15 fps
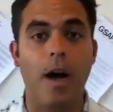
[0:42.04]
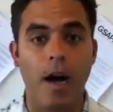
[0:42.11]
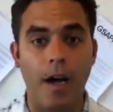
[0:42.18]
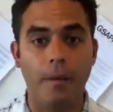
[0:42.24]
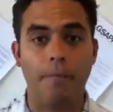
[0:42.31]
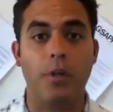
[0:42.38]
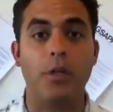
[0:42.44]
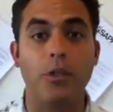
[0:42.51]

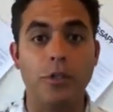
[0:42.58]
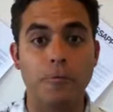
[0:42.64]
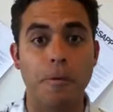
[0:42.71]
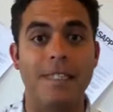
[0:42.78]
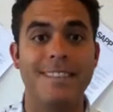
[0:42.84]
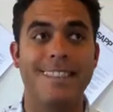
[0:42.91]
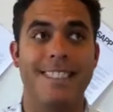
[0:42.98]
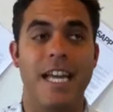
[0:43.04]
to produce
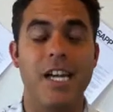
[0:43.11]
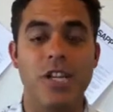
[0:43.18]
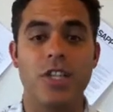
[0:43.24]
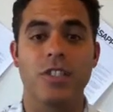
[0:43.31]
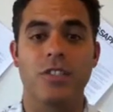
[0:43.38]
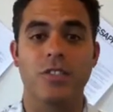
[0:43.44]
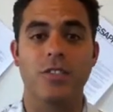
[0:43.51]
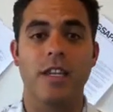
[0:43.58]

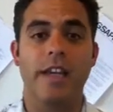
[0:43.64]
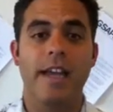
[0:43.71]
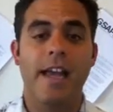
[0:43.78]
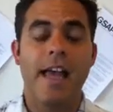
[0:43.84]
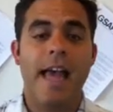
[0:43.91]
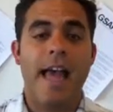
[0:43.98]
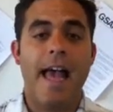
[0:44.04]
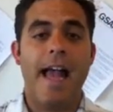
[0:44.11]
presentations.
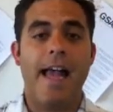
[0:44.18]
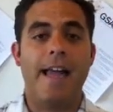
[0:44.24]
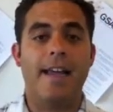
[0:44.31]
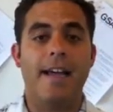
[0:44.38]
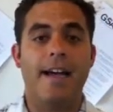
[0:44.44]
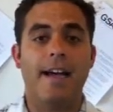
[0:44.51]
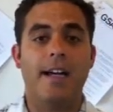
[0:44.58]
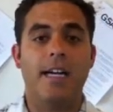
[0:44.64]
And